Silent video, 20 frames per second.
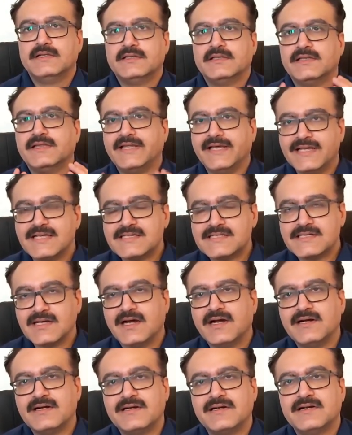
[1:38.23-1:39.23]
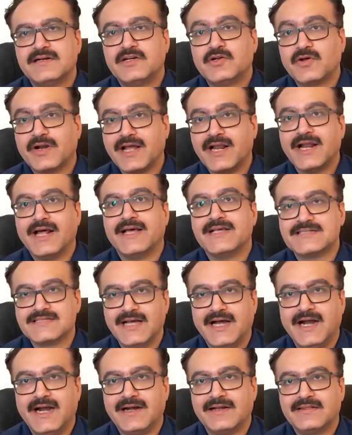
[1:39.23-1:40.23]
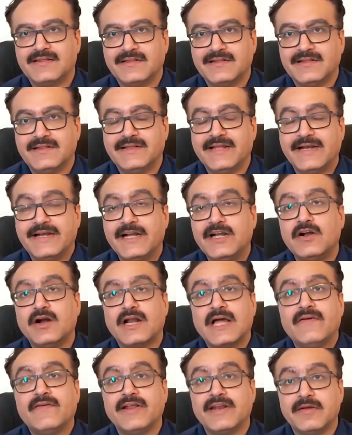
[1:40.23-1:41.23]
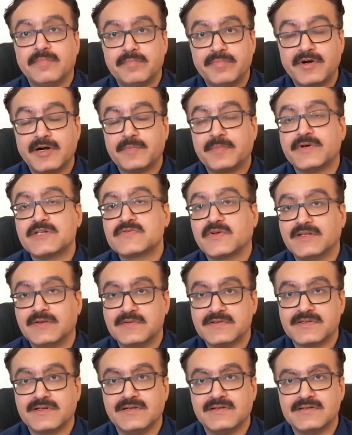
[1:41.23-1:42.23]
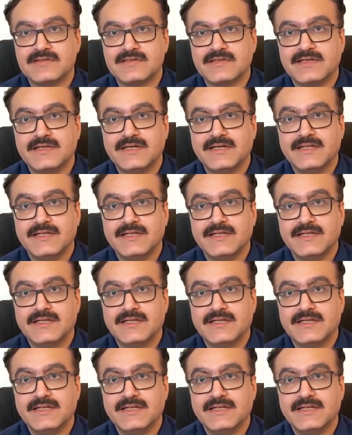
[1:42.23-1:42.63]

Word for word: They start to realize that they did not have any purpose for themselves.